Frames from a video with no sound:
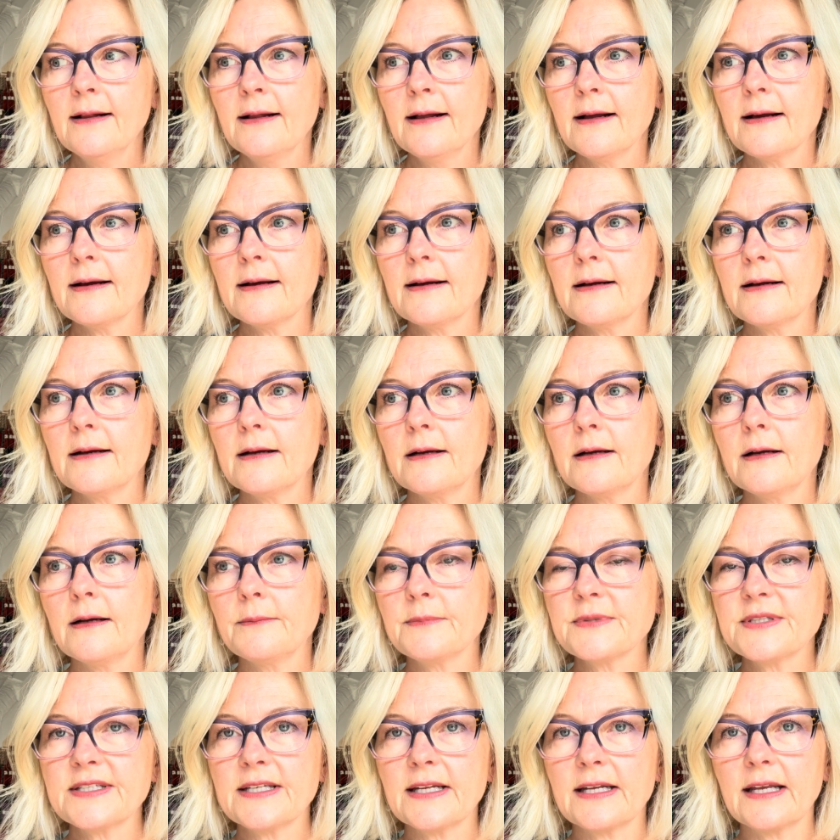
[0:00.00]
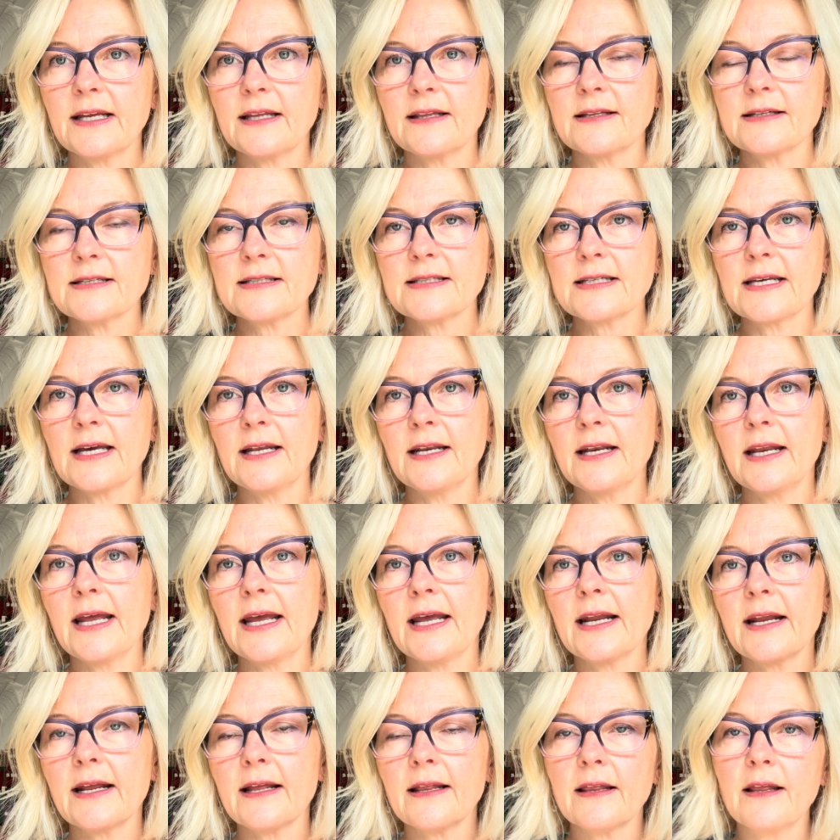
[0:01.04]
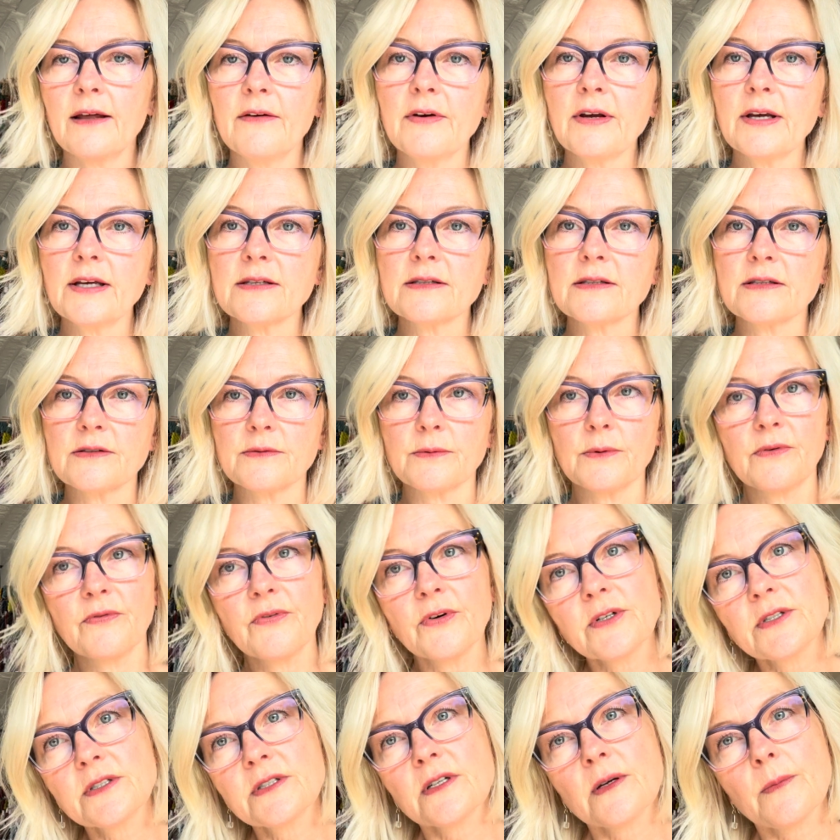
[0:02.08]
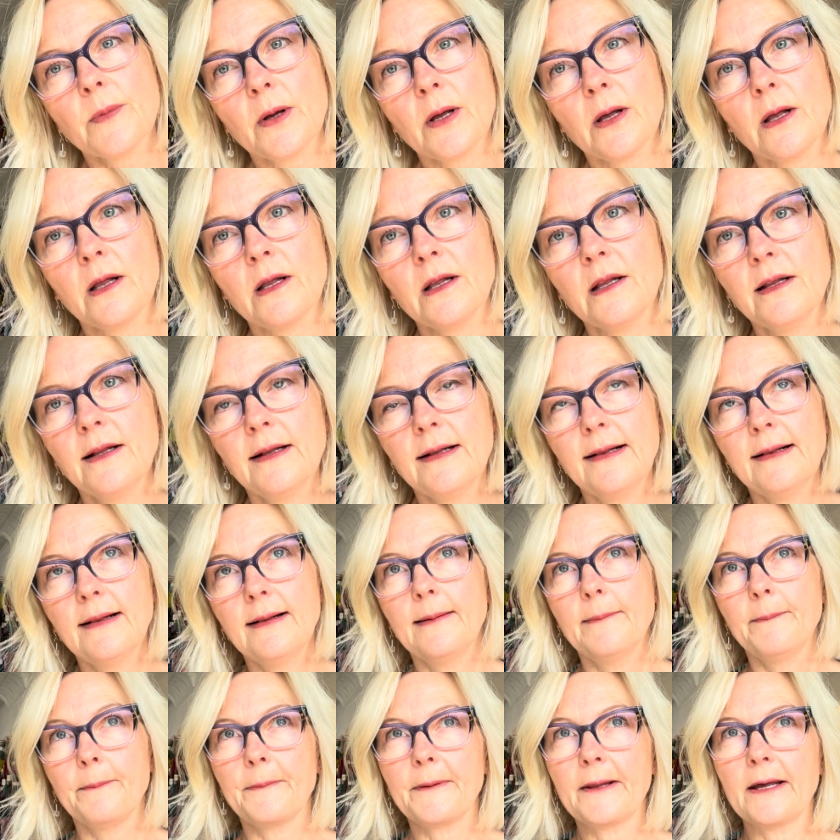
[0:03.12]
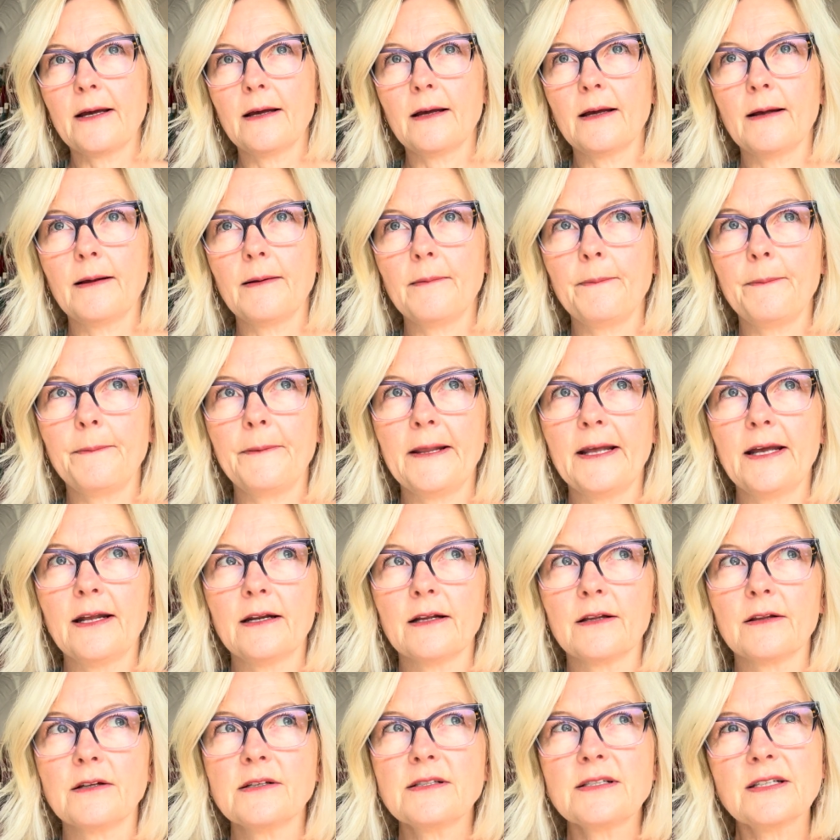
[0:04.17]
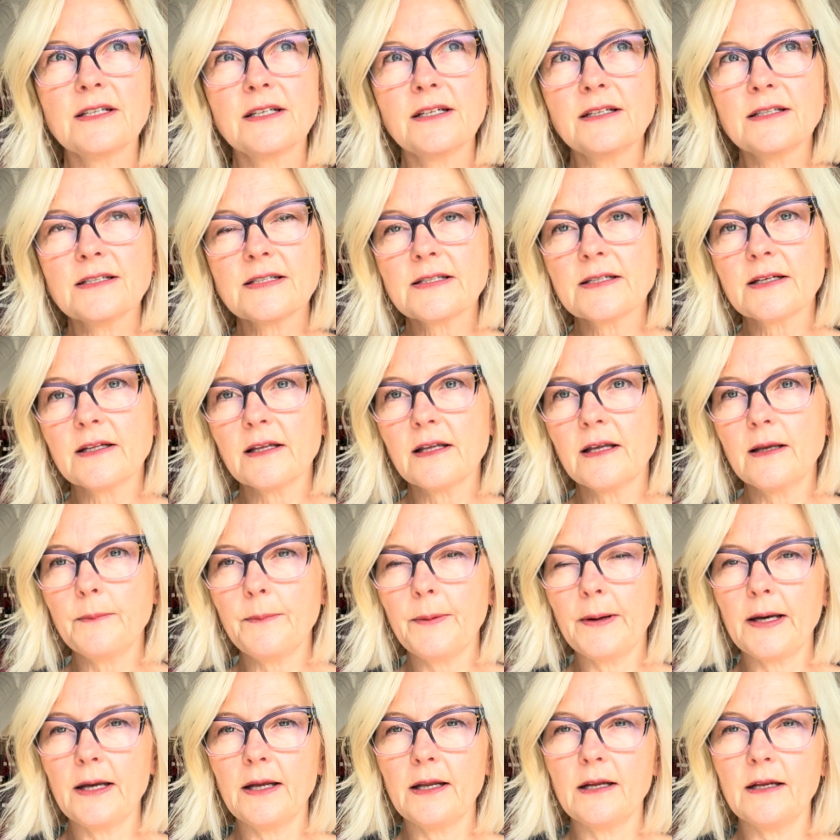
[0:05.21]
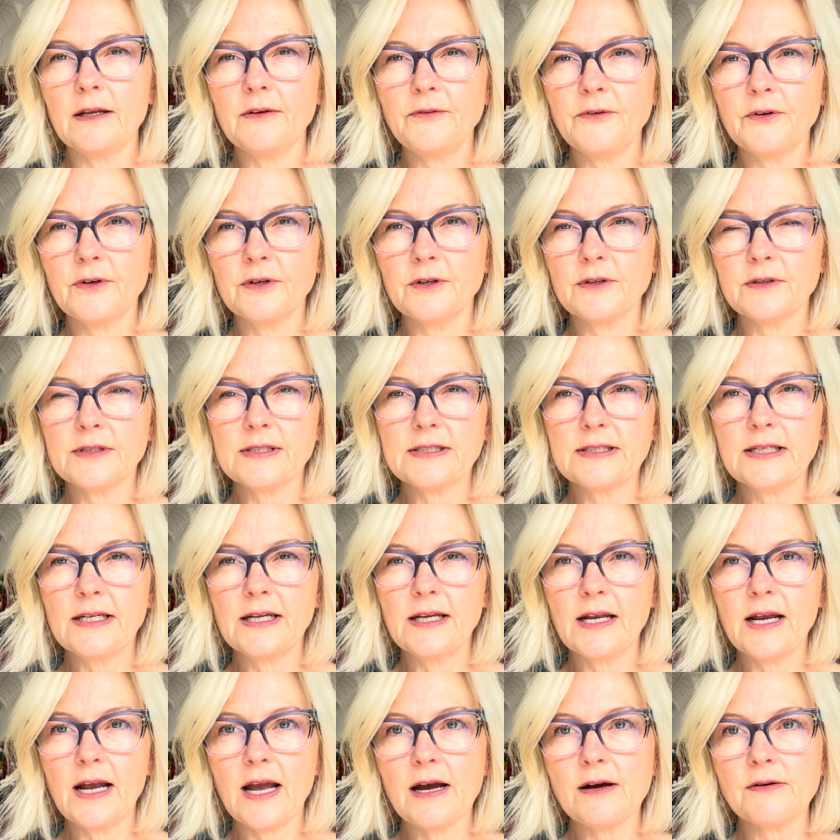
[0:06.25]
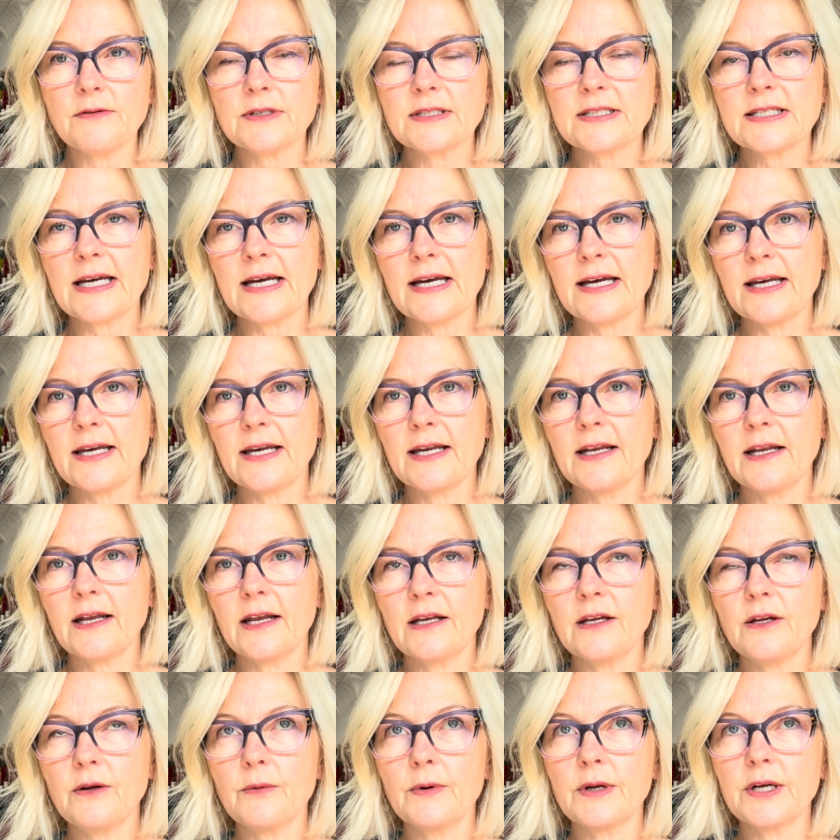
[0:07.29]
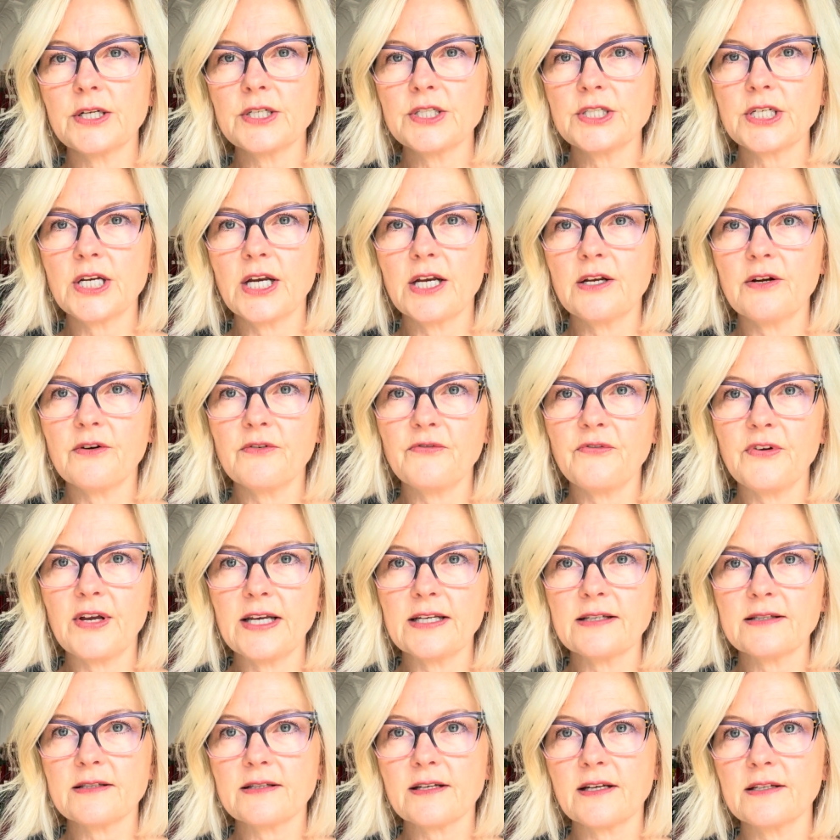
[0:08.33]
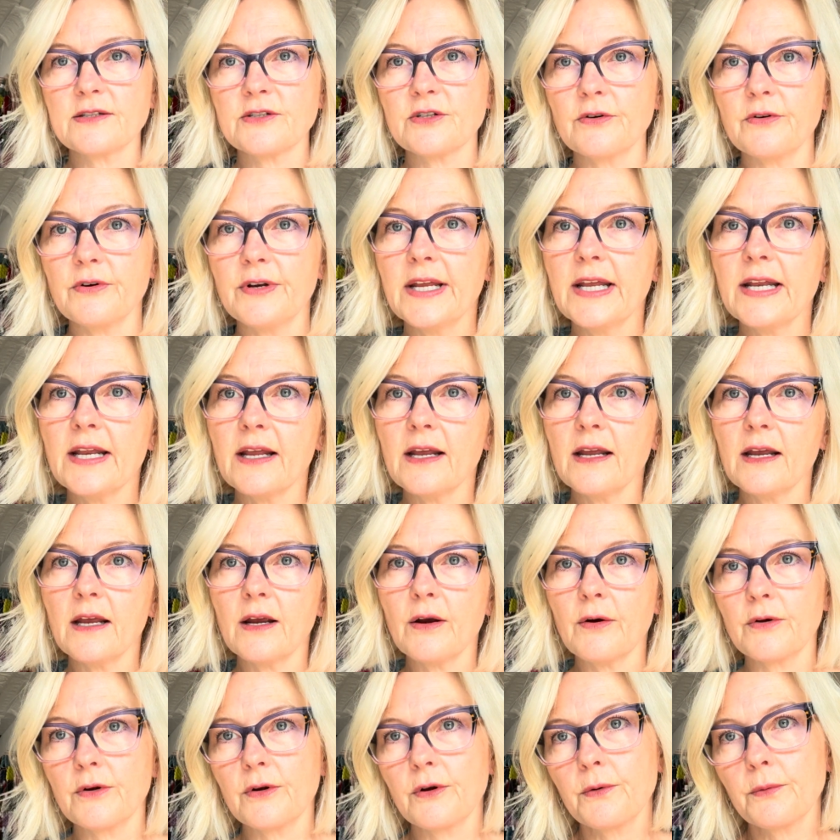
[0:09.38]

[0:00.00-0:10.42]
Sitting in the sun, and I love it because it's reversible, and it looks a little silly, but if you're sitting outside and you want to shade your face because you're knitting or you're